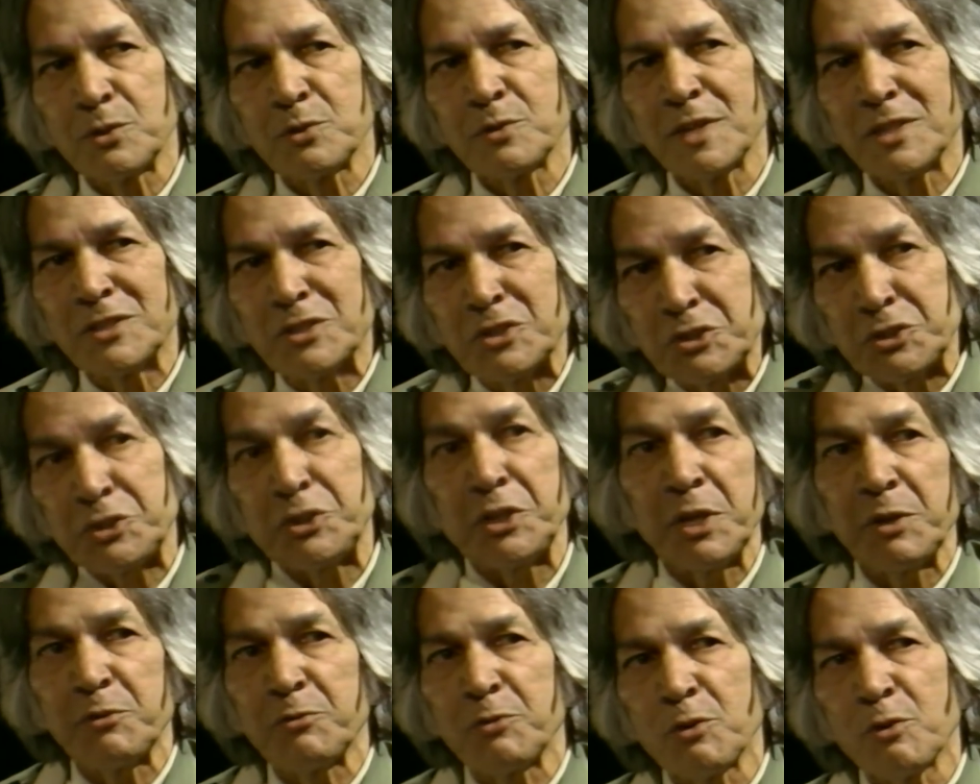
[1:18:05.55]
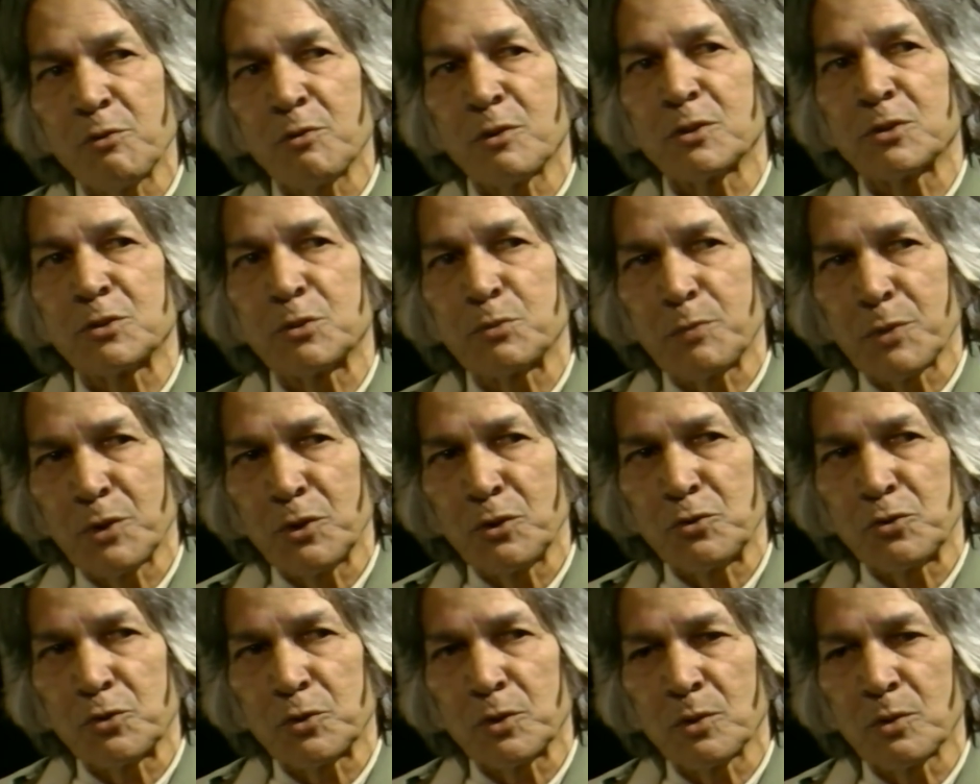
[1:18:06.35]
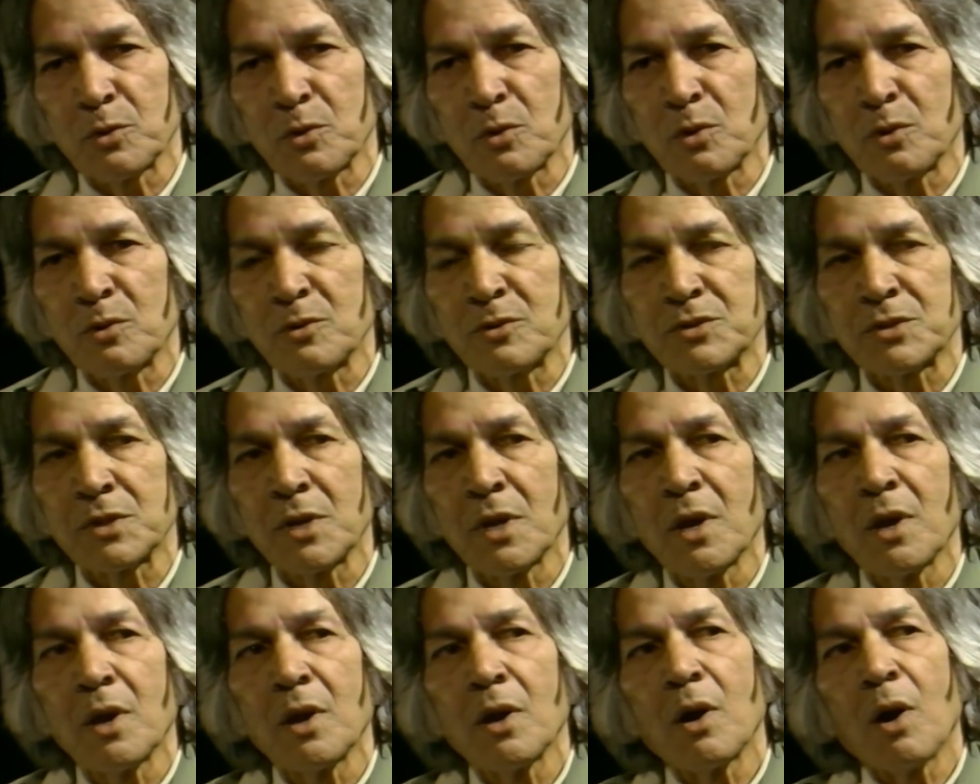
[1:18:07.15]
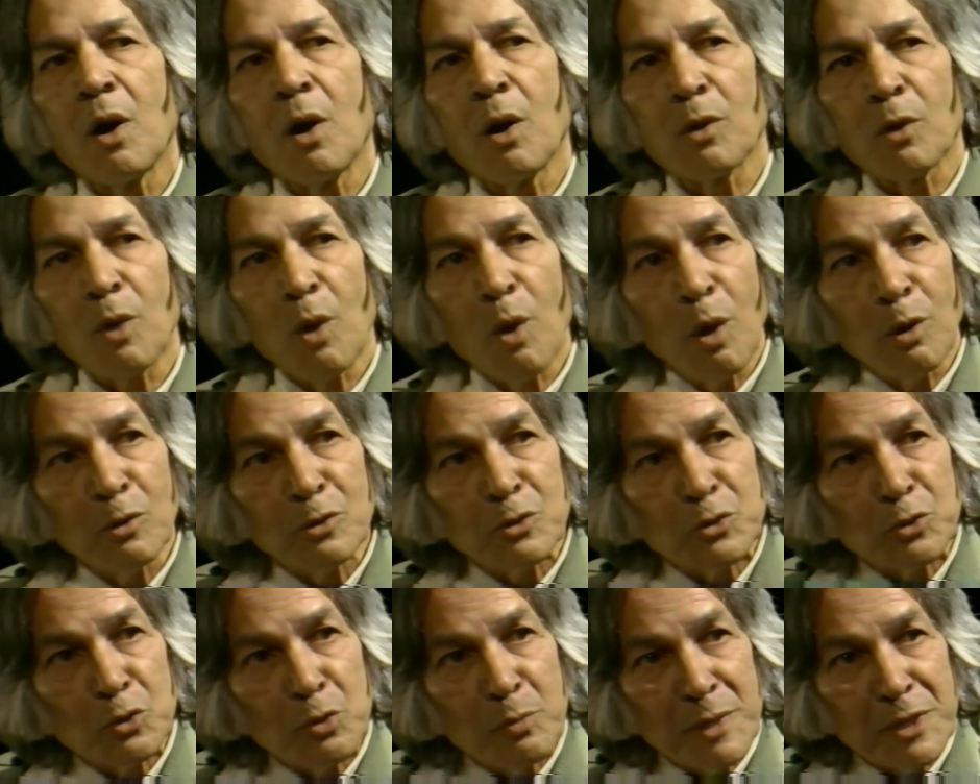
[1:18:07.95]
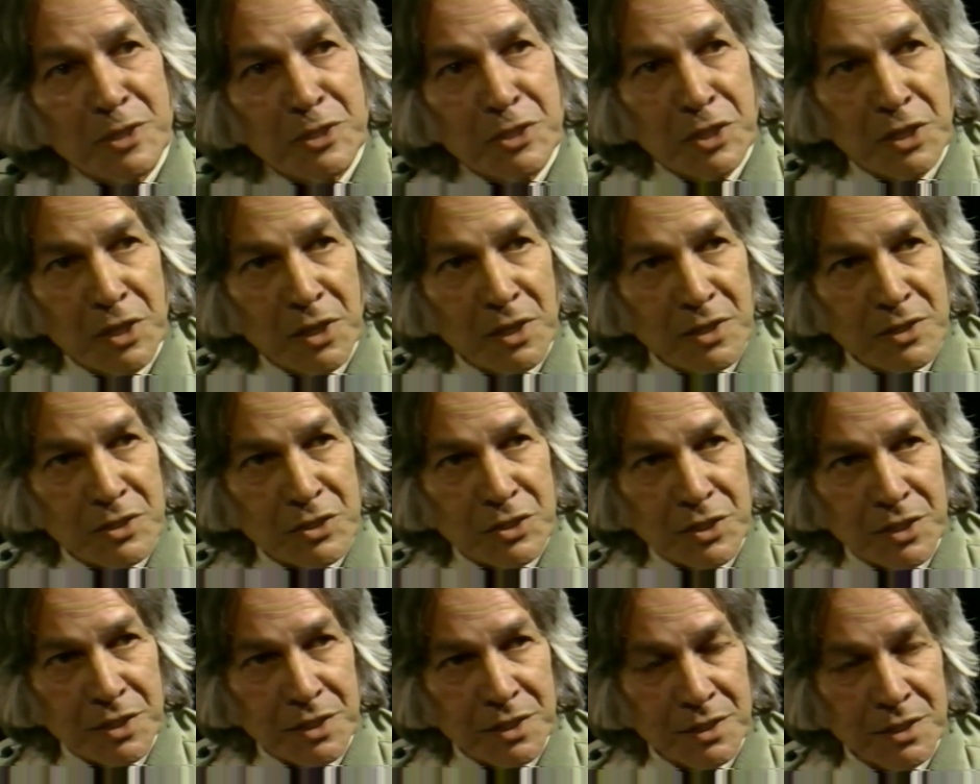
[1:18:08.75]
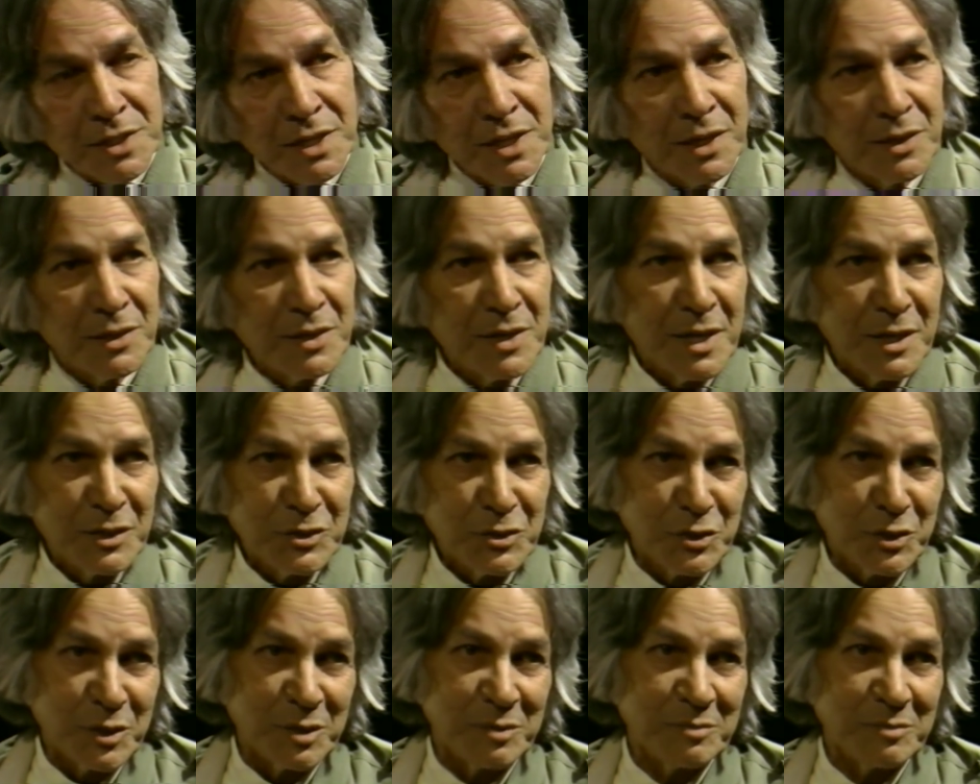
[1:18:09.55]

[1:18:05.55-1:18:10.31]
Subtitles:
to achieve your spiritual goals are also materialistic in their nature.